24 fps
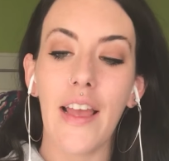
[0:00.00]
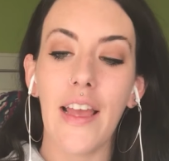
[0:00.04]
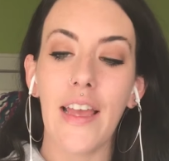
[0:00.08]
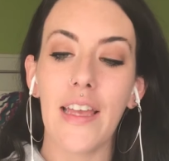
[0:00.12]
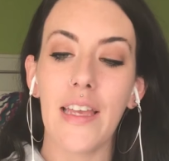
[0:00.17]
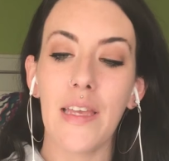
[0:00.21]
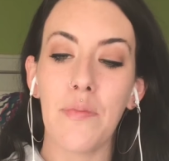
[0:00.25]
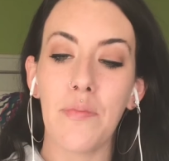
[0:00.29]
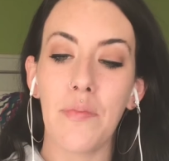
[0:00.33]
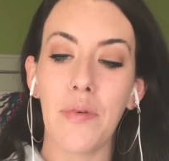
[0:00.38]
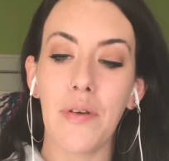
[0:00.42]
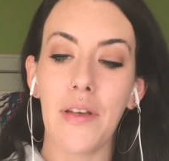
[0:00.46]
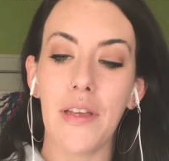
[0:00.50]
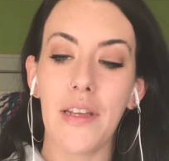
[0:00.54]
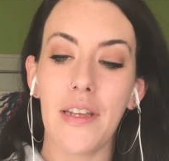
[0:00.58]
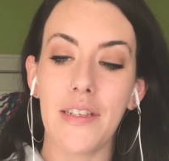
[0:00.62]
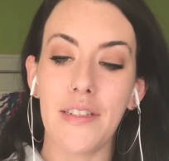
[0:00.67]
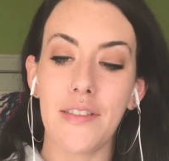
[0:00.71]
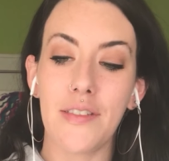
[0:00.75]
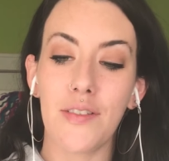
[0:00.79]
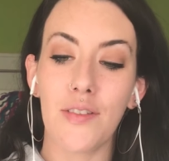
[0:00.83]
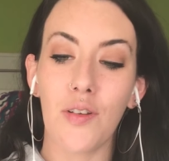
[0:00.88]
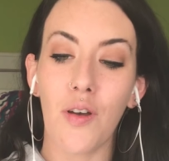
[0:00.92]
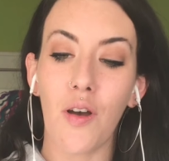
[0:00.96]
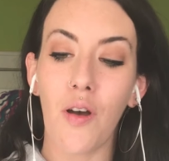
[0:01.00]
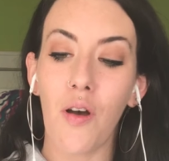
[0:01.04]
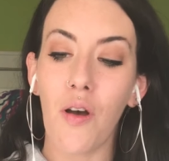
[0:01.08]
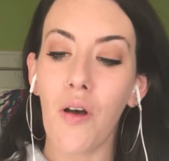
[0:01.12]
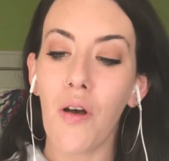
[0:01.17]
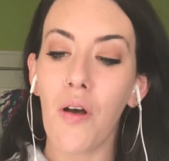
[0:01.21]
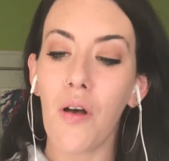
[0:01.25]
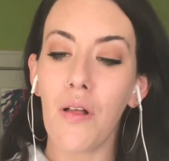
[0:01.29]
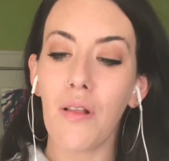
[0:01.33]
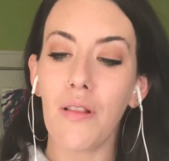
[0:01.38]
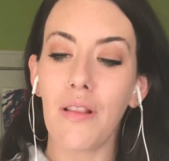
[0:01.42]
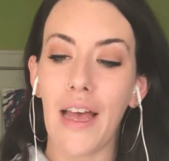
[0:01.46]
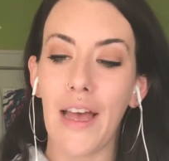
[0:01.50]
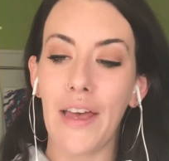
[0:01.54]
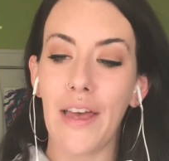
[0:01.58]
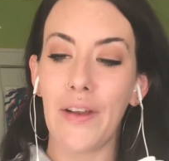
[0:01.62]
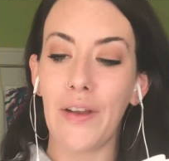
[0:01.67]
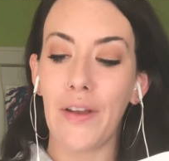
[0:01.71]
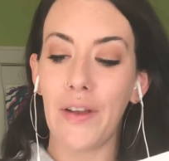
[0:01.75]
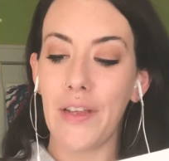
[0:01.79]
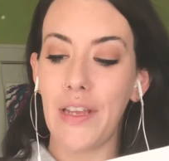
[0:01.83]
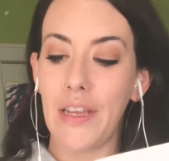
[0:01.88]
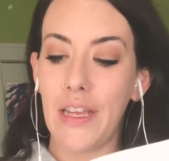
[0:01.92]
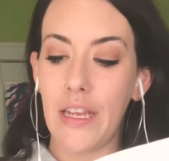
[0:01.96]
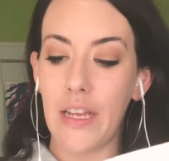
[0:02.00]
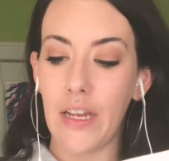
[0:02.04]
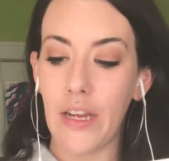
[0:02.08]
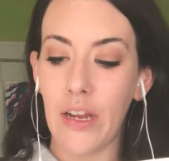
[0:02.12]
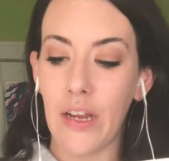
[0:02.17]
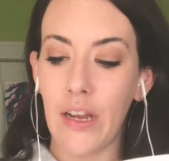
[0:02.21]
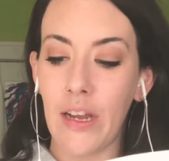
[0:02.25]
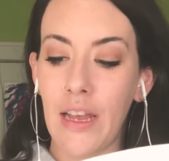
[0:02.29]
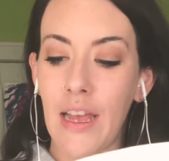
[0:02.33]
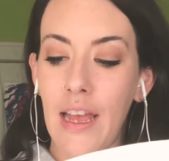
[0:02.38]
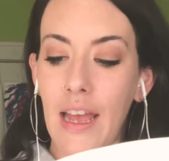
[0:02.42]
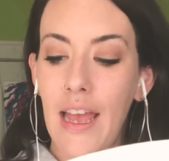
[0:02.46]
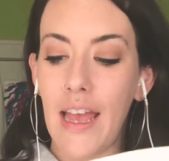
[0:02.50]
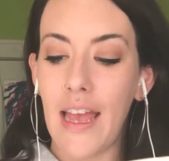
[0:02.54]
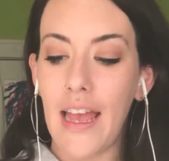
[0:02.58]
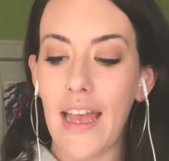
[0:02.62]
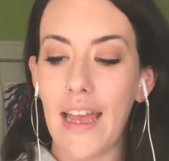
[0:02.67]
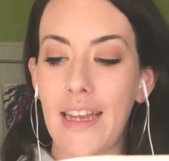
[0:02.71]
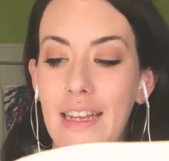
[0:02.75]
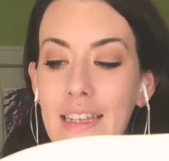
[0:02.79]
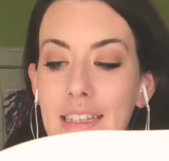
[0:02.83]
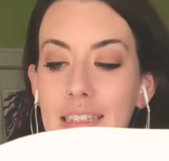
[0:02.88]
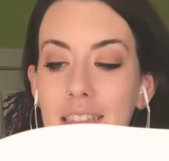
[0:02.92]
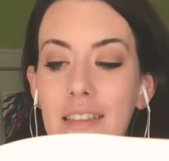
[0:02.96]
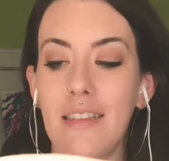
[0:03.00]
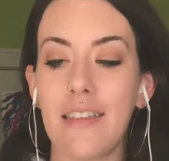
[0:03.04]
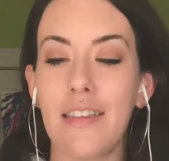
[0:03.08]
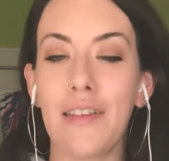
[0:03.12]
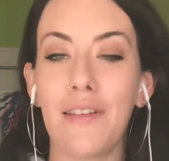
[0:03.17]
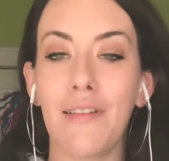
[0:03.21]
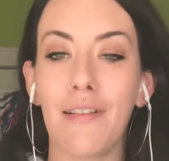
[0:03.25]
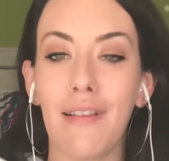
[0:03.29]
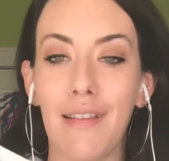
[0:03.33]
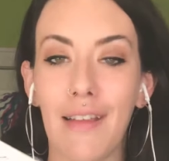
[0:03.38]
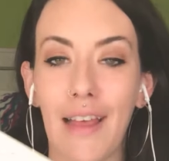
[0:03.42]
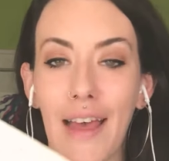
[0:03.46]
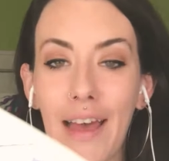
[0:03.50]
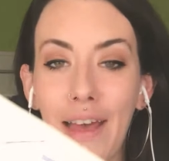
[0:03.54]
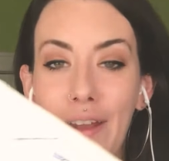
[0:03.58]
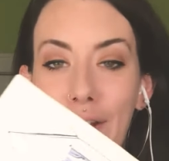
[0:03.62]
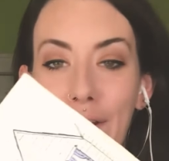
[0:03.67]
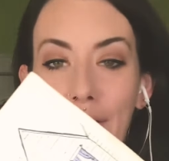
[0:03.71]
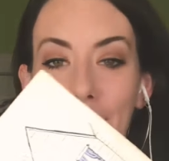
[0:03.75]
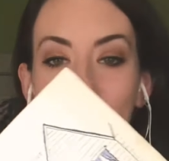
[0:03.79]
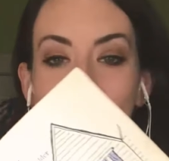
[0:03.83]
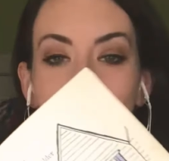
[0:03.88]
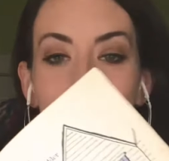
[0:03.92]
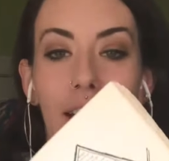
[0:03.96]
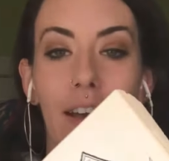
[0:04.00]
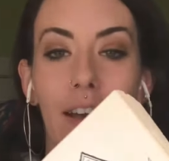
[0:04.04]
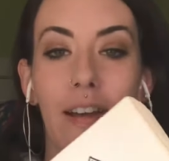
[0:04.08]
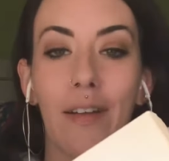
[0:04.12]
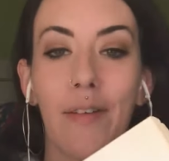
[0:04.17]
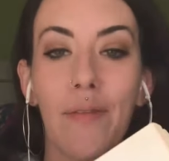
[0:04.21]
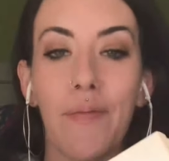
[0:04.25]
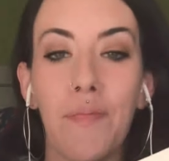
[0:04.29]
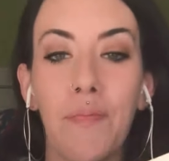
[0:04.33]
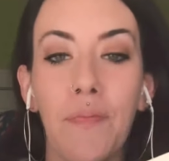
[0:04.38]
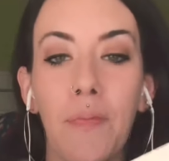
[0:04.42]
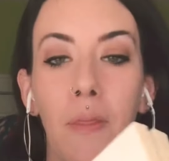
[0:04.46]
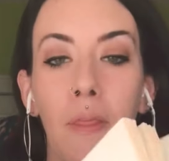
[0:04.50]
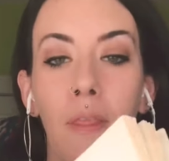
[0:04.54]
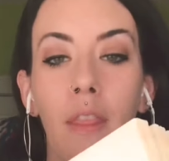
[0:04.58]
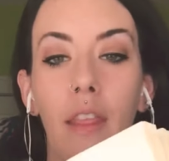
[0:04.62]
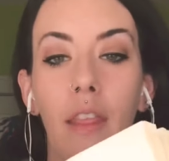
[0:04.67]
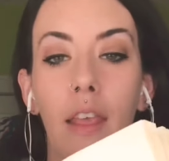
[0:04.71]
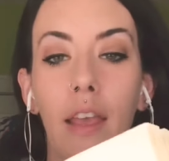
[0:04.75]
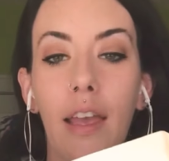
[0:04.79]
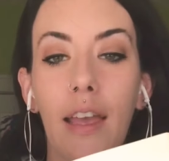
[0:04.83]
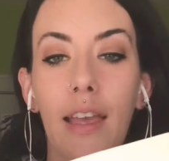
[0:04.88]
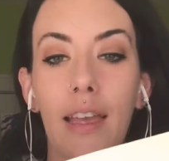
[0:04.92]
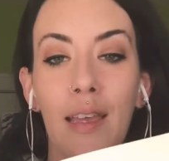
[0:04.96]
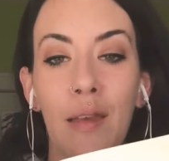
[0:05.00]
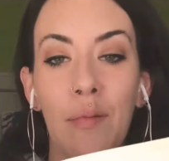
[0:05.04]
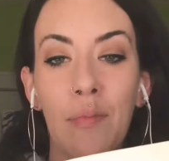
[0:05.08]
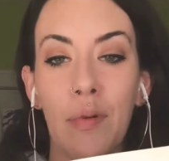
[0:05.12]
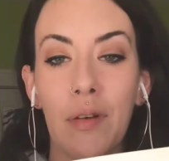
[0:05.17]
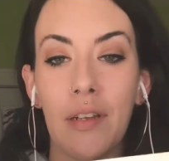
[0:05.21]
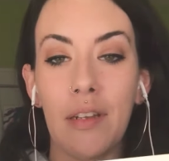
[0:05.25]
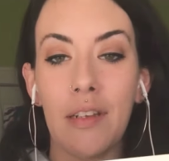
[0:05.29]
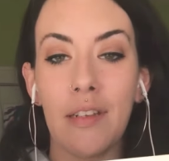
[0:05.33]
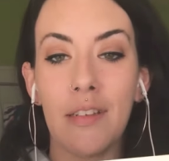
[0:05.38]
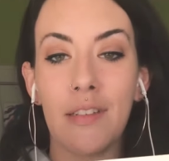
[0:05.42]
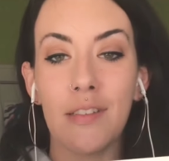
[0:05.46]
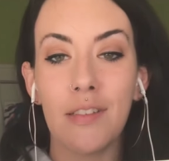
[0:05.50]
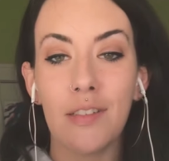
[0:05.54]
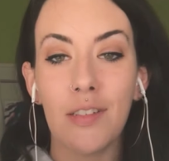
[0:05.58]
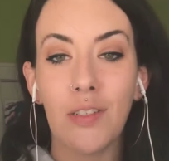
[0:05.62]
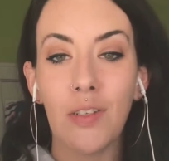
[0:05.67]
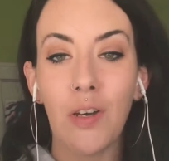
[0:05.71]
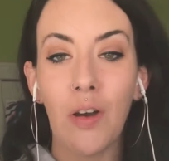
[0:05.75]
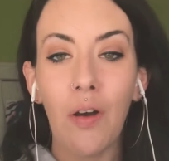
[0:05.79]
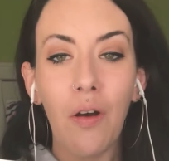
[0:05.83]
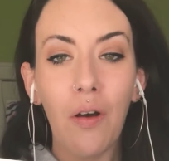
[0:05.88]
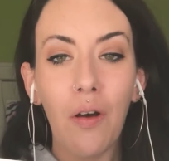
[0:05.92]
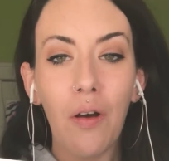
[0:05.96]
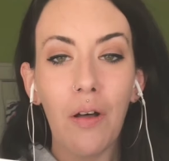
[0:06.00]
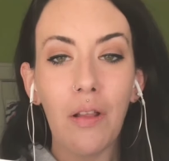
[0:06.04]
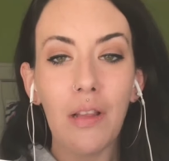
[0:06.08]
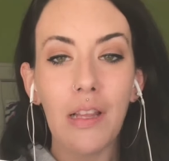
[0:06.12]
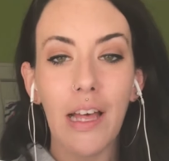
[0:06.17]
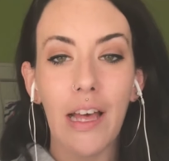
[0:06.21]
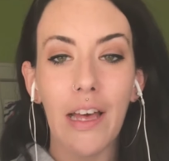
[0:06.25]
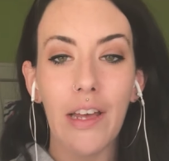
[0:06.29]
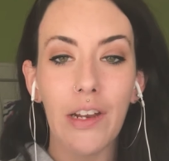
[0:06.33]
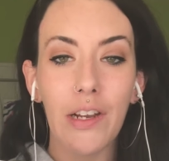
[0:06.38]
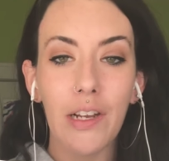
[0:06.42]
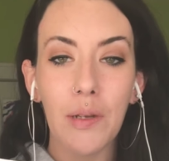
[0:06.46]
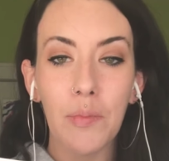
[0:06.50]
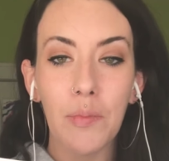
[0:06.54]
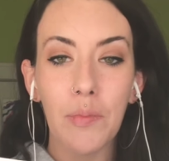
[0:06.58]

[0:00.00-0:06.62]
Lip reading: He put his tall ladder here and his little ladder here. He put his tall ladder.